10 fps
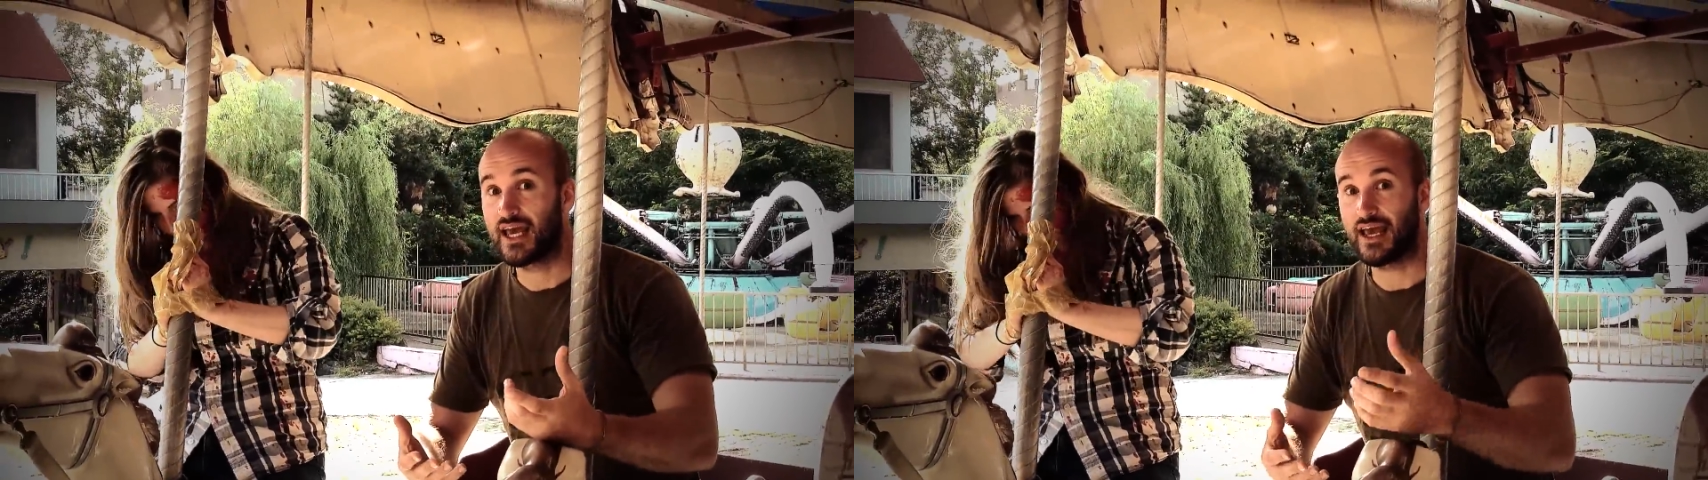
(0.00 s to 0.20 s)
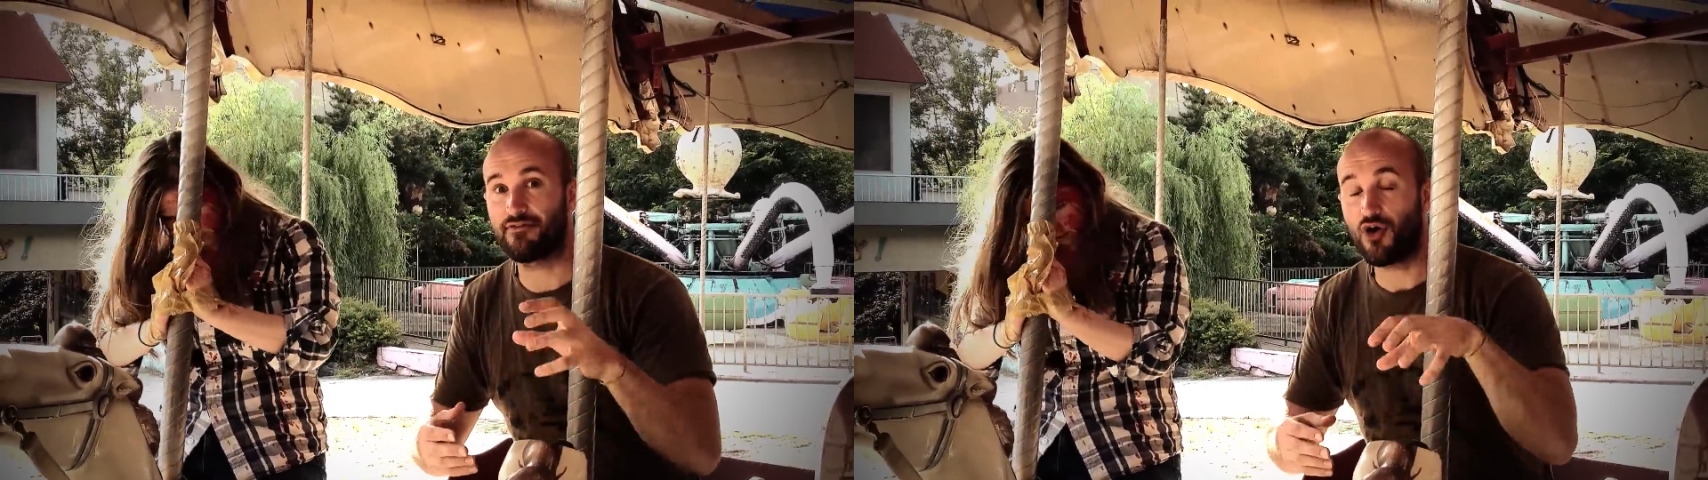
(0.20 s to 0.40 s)

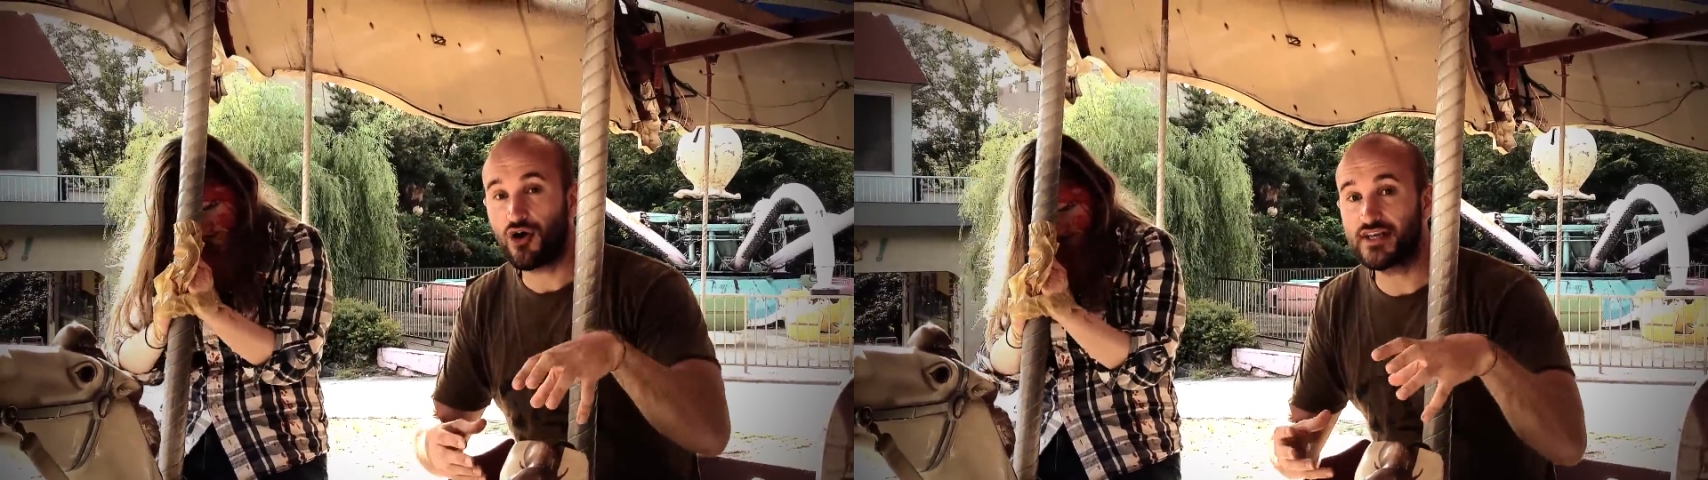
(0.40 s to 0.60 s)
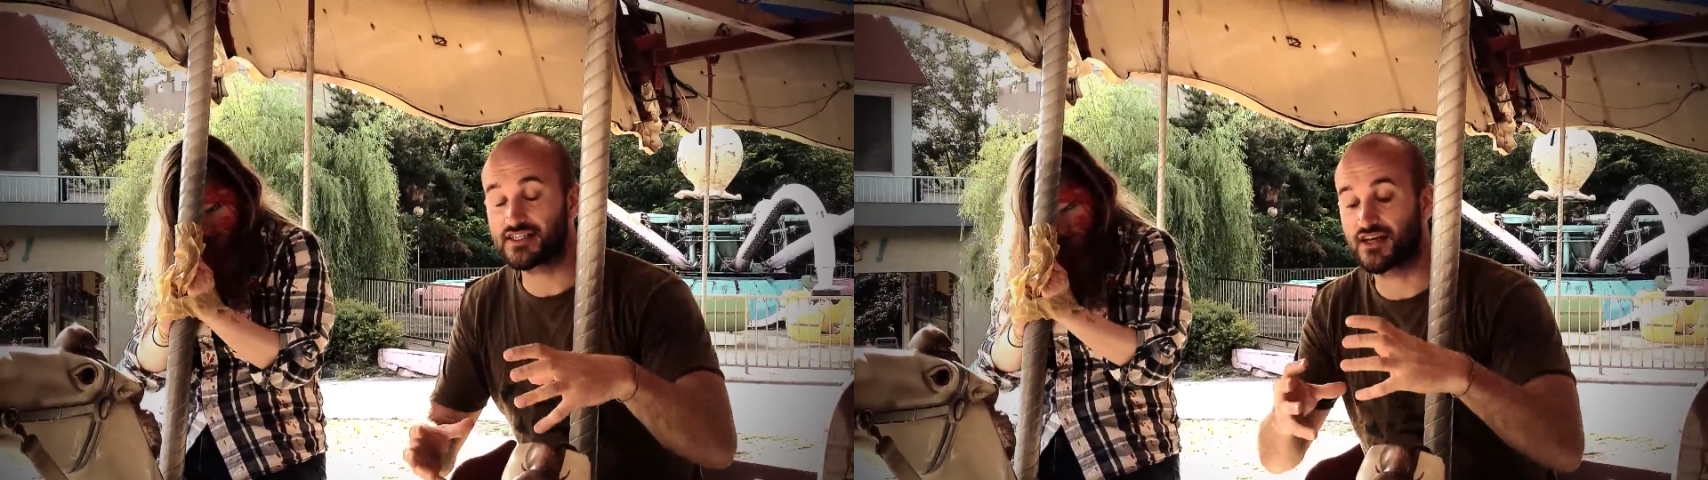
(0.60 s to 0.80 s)
if
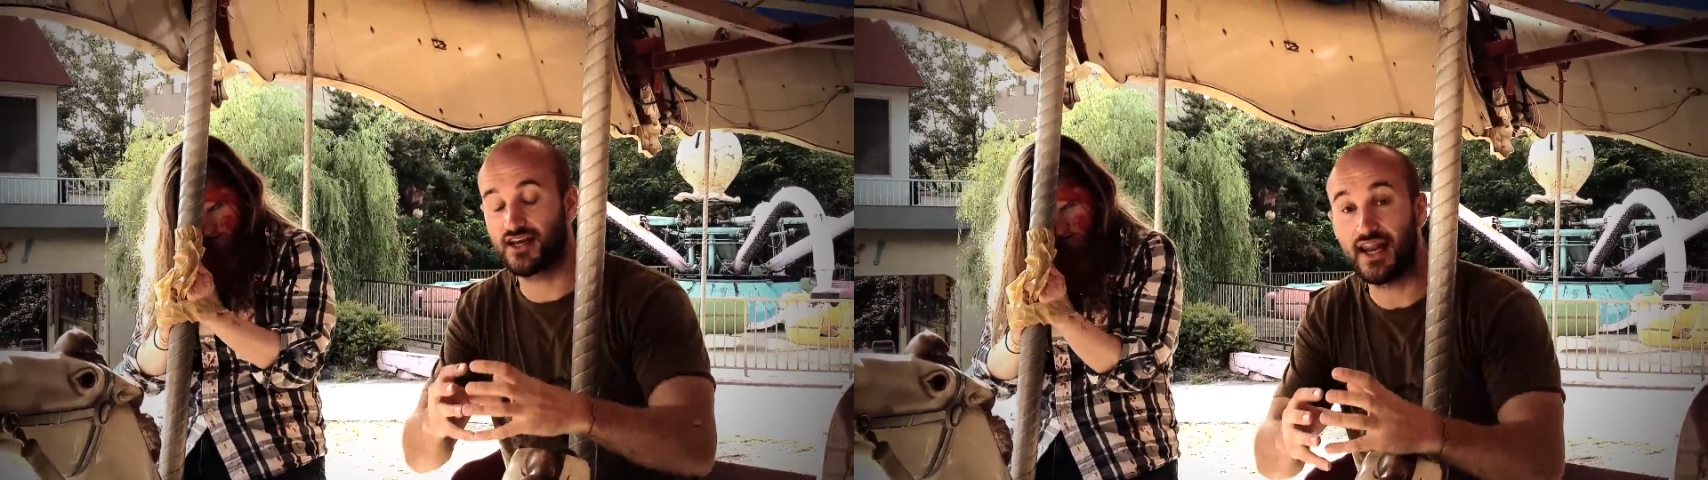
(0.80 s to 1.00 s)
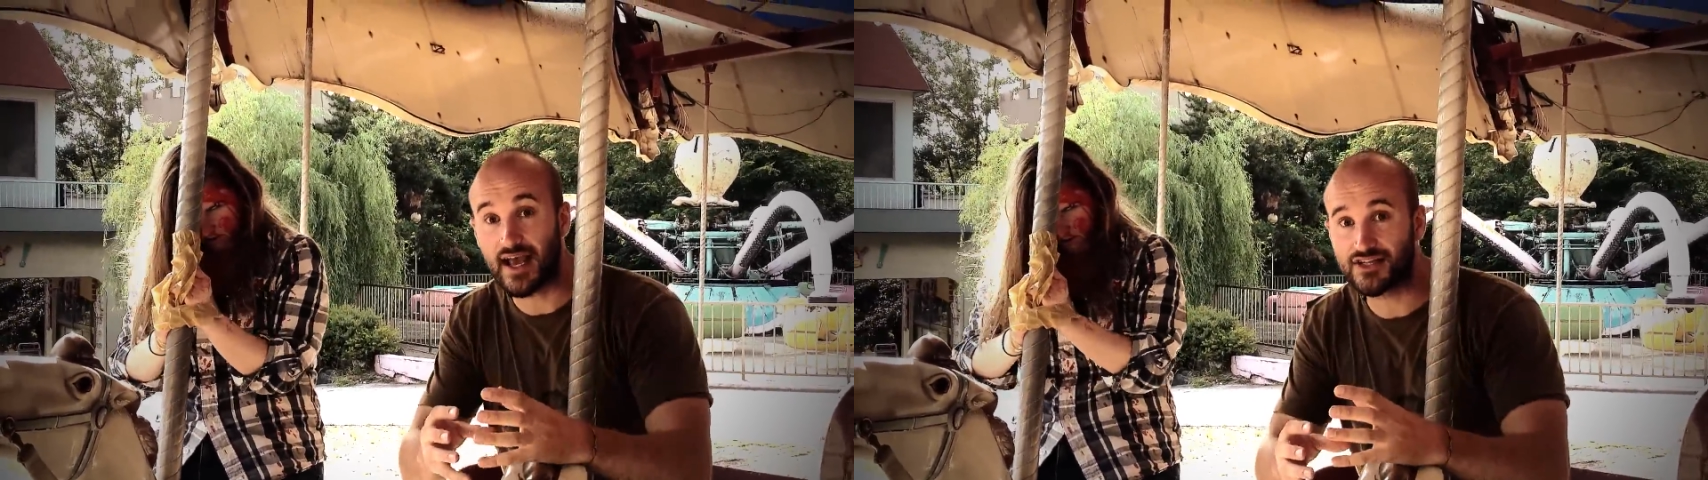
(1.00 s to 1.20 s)
on is a
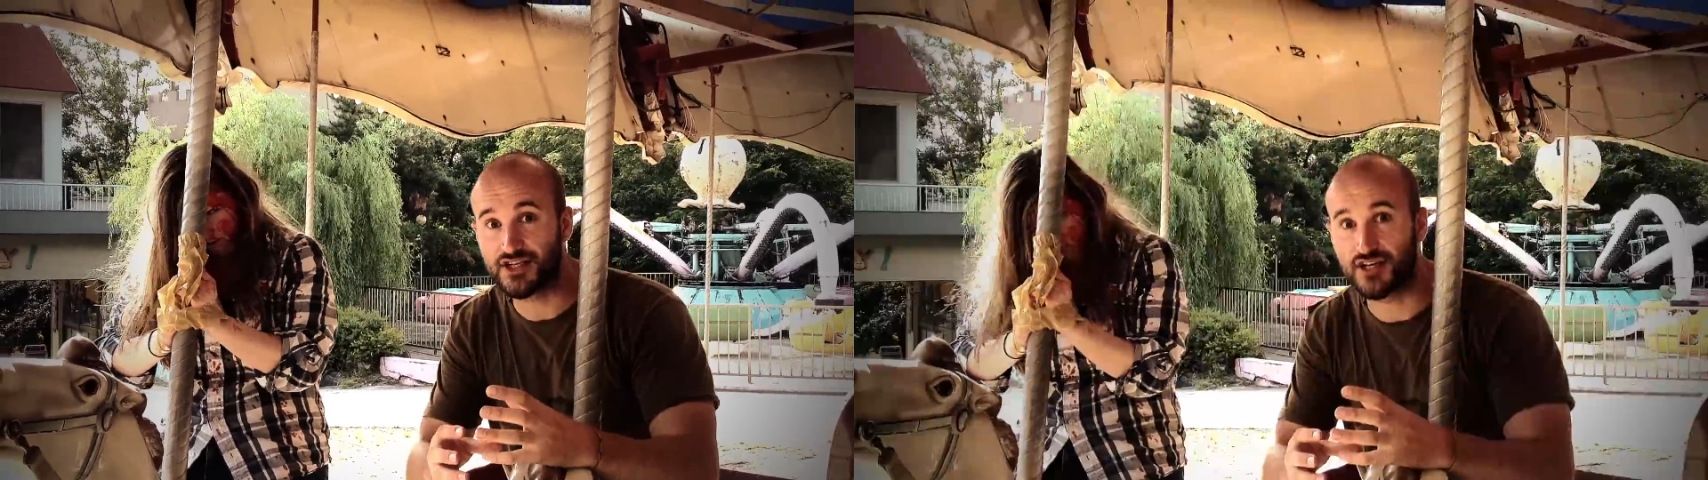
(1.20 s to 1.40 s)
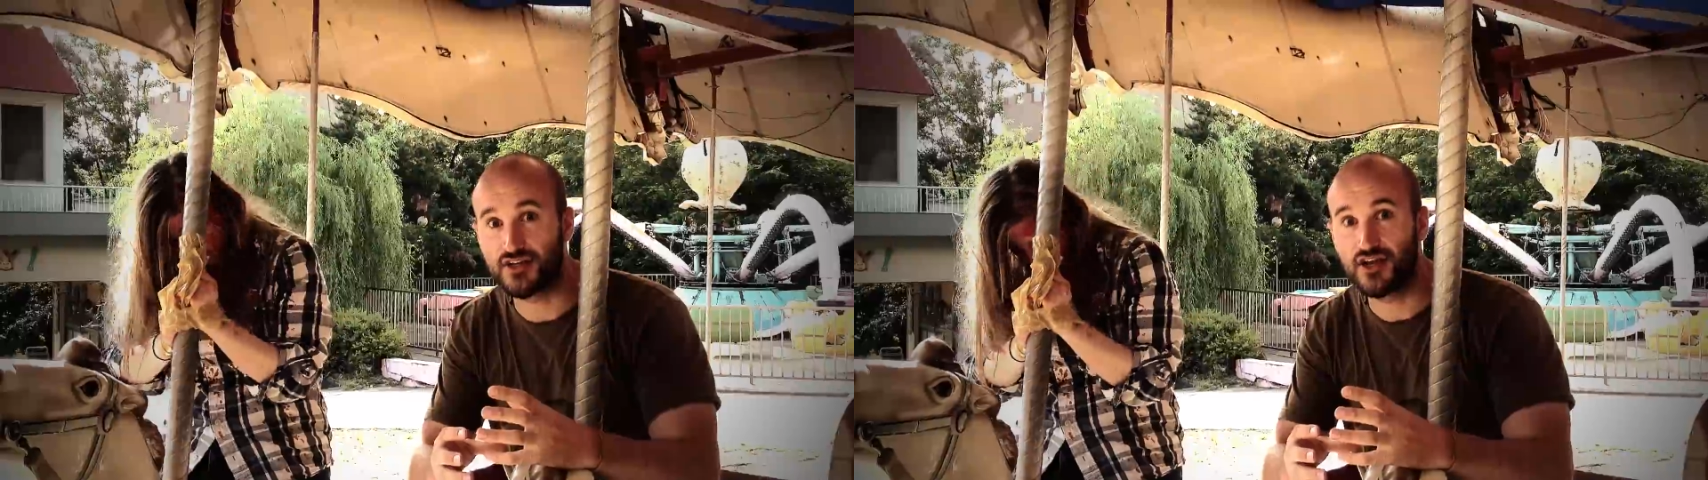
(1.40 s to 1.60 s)

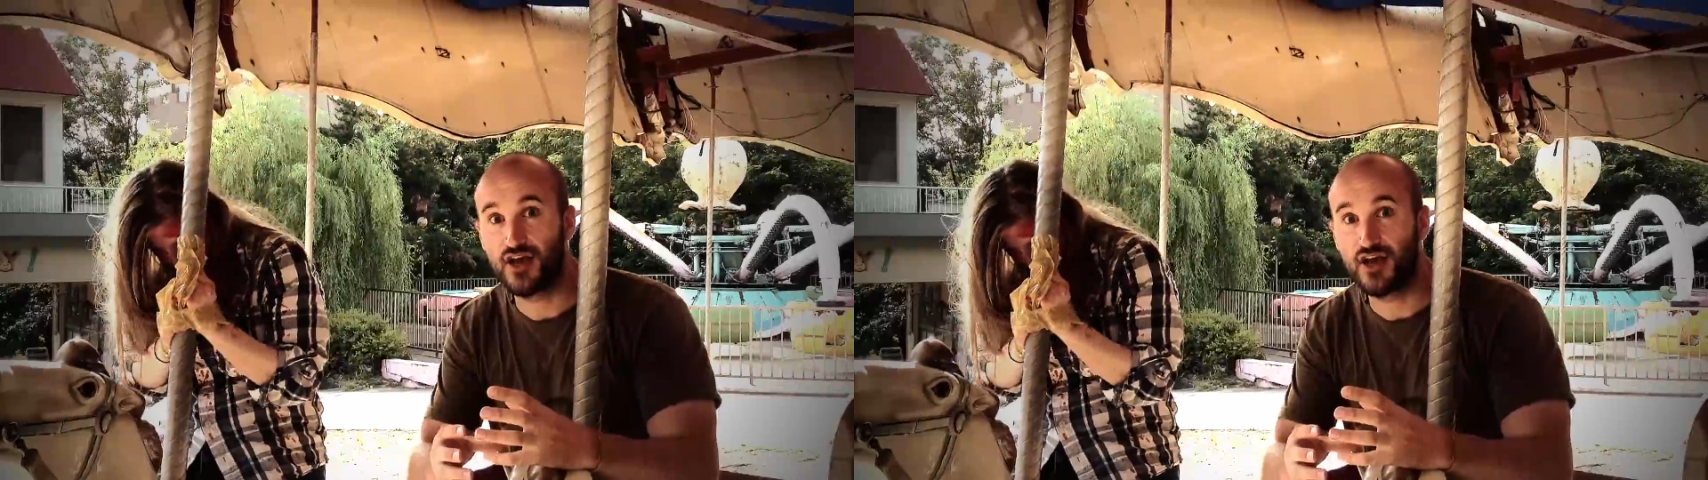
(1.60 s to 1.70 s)
connection,